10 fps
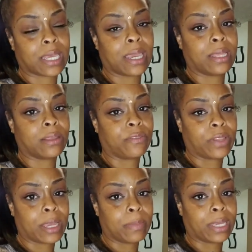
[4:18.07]
and the
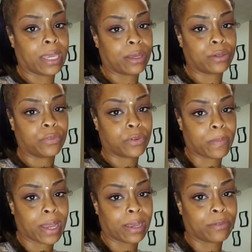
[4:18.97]
Flaming Candle for
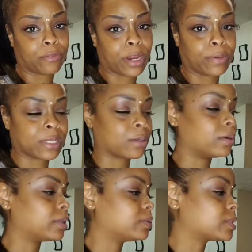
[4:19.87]
my fragrance
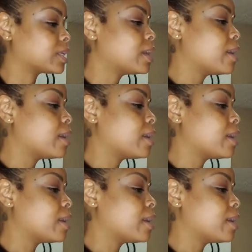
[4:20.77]
oils,